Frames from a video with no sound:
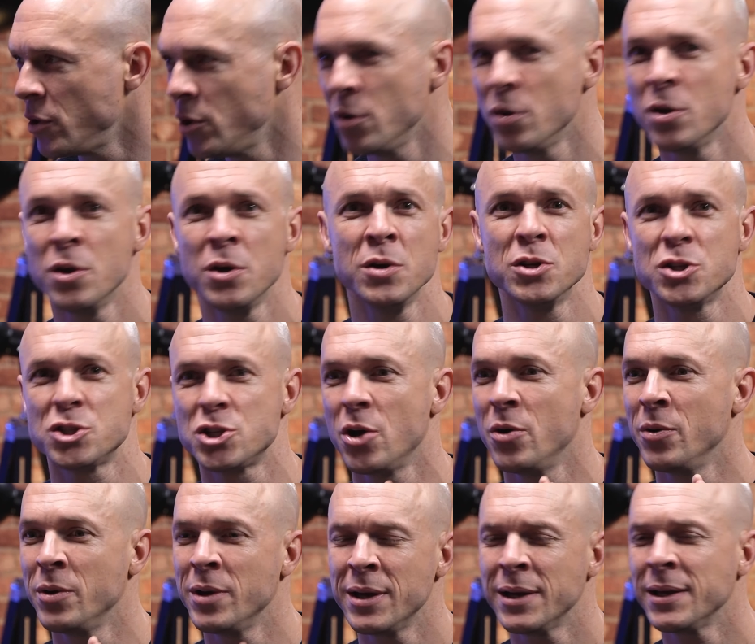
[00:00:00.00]
you.
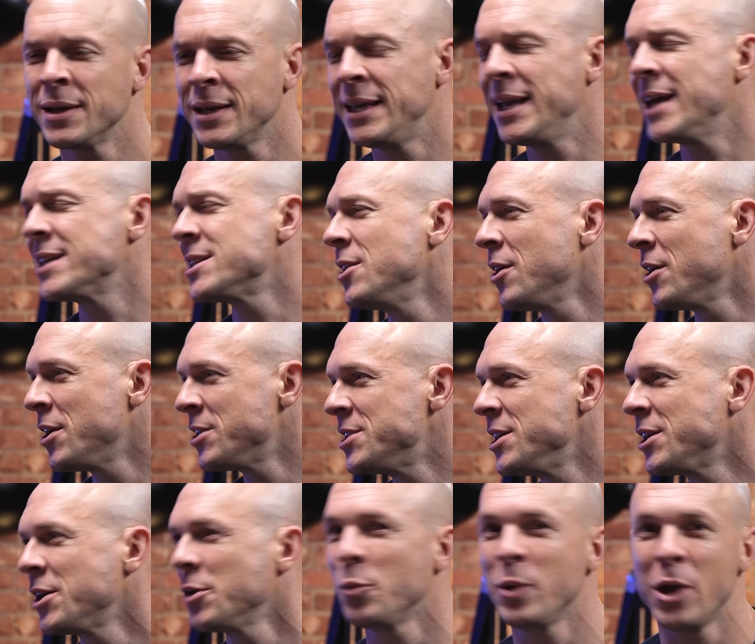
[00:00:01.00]
So here's a lot of
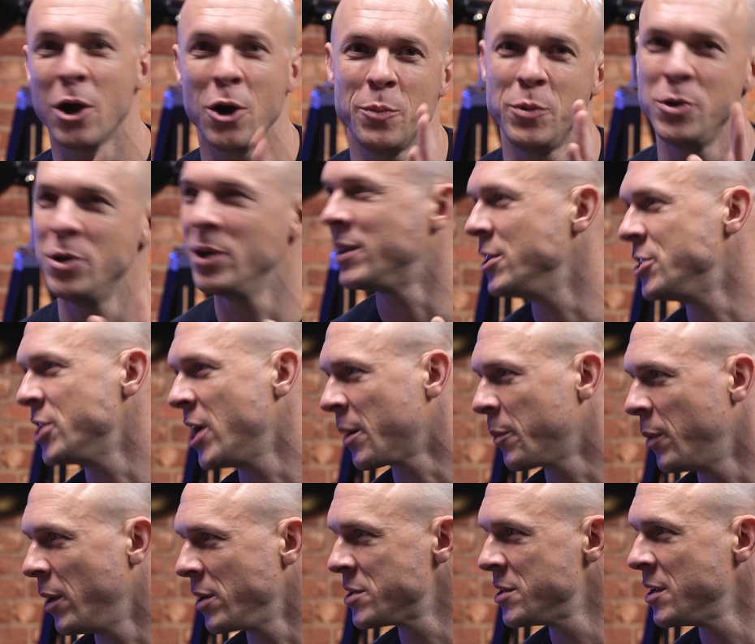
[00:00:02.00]
ticket. We hope you hit the
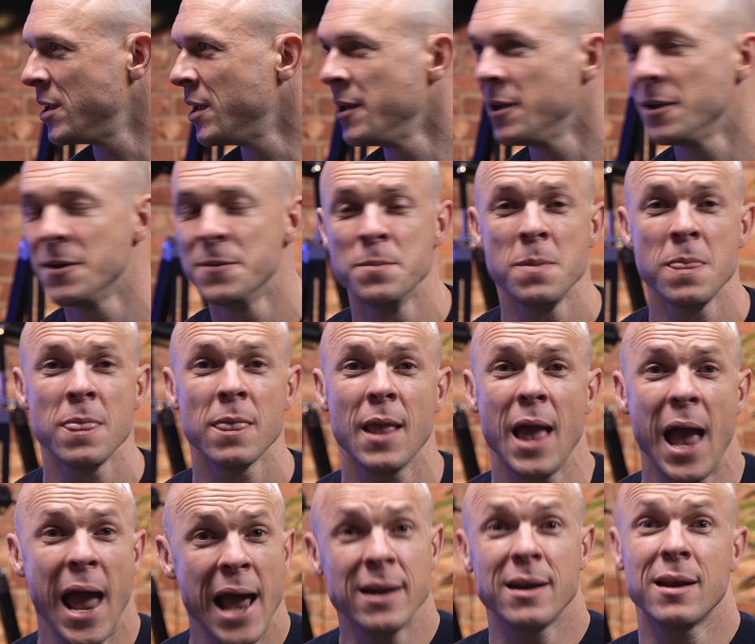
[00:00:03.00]
jackpot,
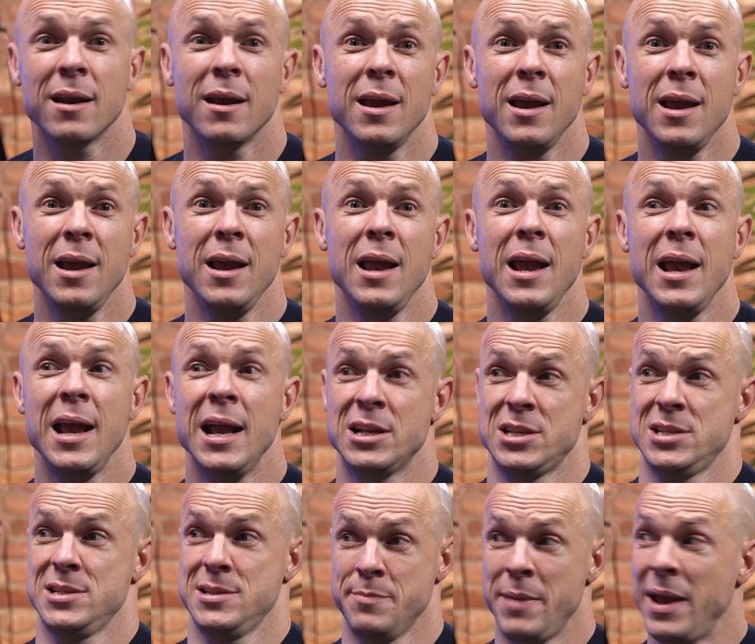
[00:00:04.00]
and
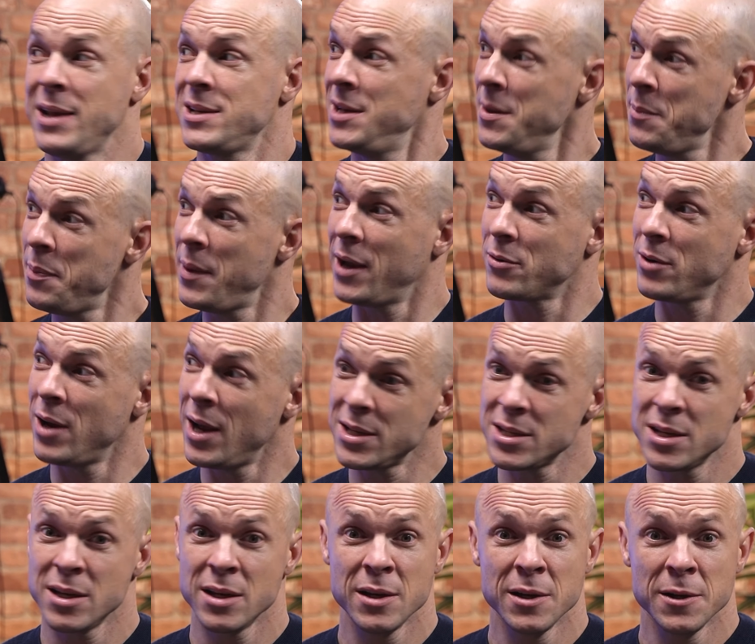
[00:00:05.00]
it makes an impact,
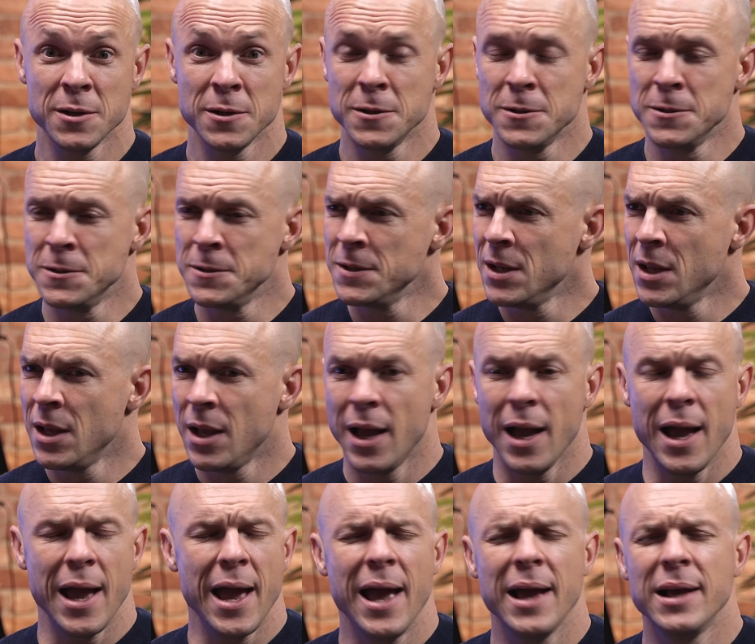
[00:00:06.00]
right? Mm.
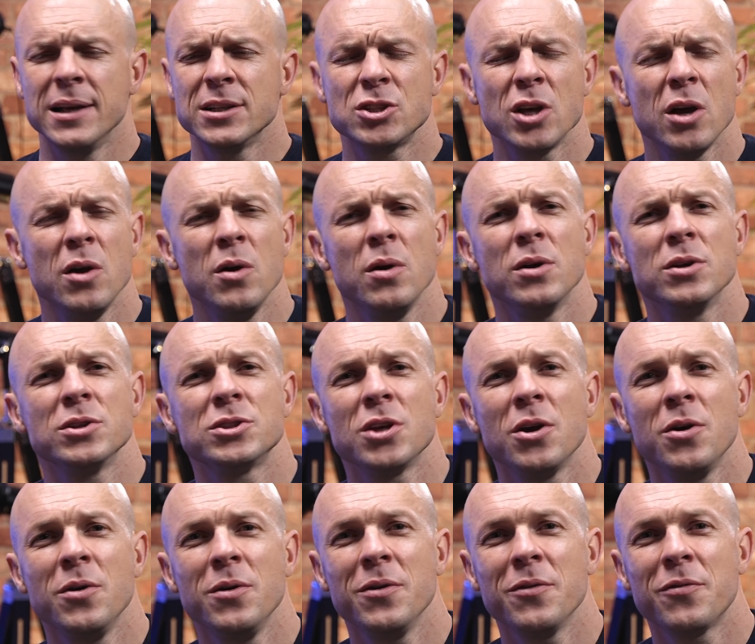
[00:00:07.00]
So
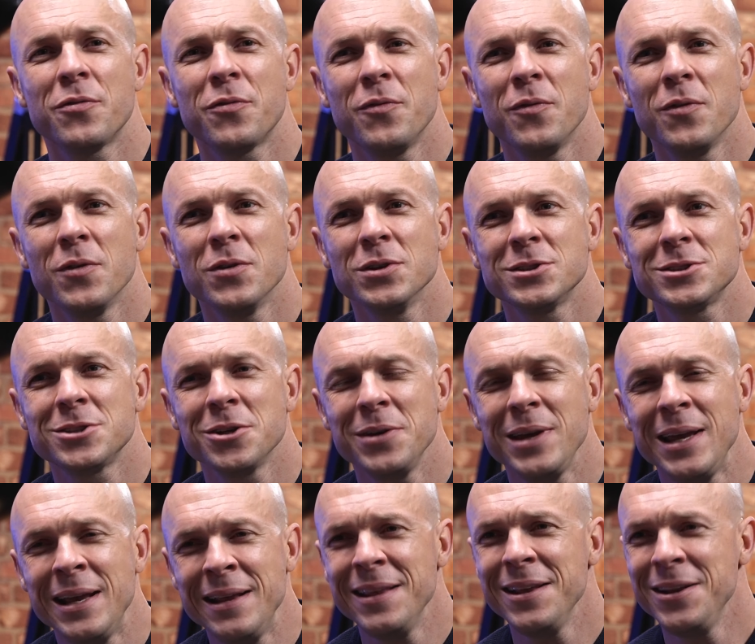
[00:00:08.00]
so so
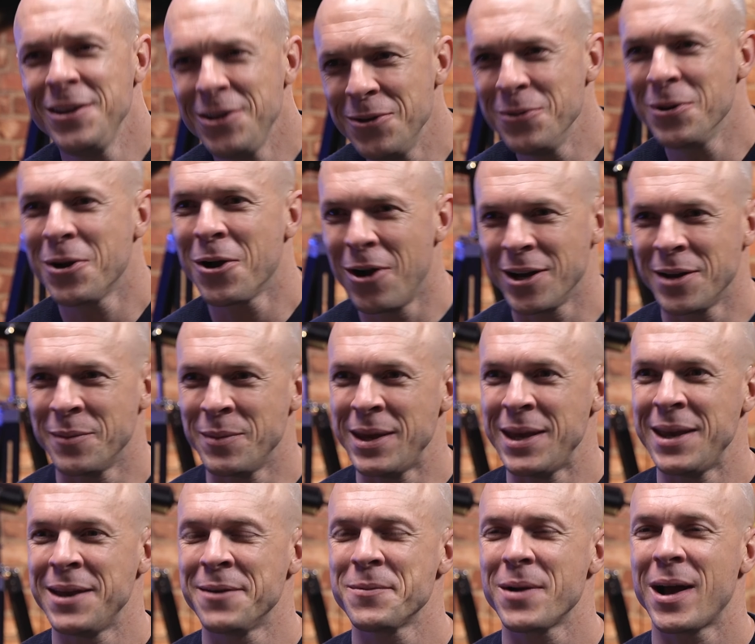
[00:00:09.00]
in the new
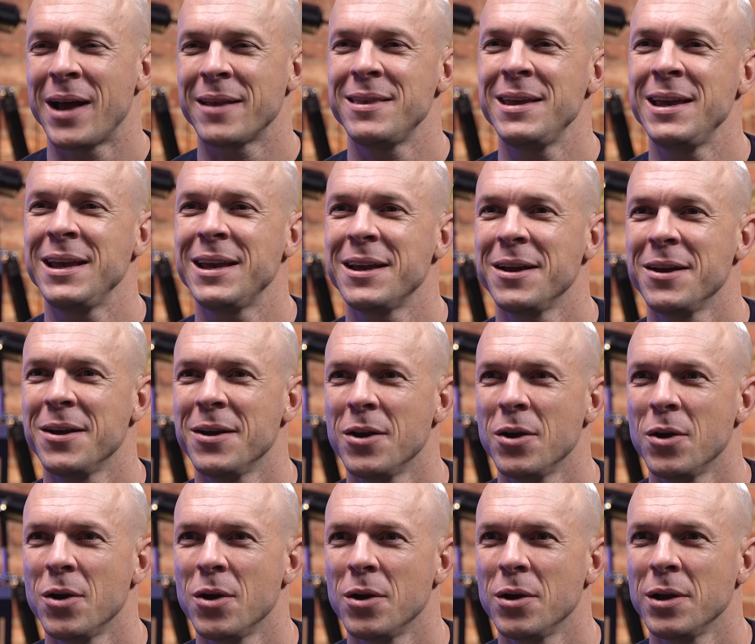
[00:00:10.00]
economy, I think
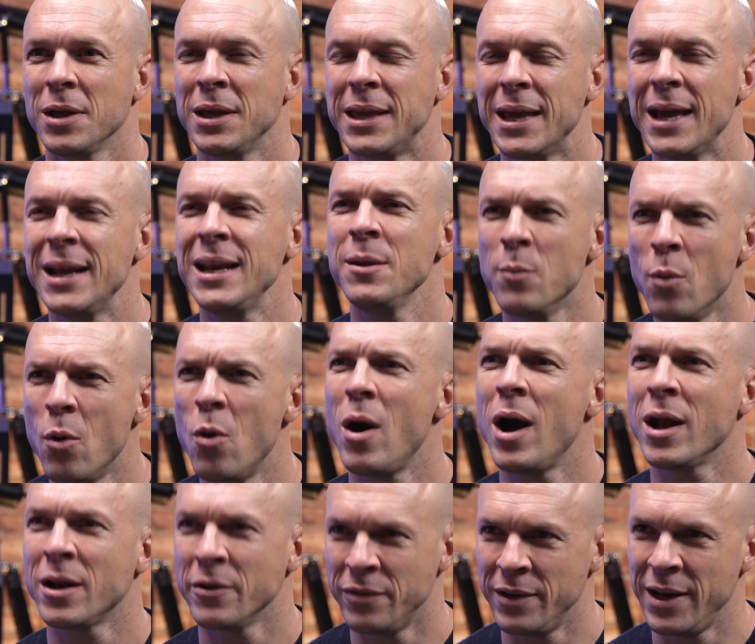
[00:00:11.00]
getting more
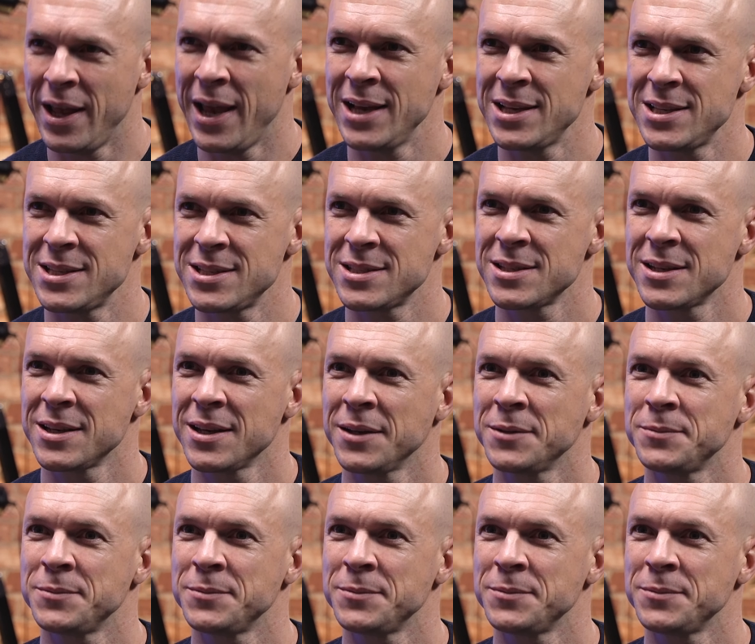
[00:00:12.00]
out of less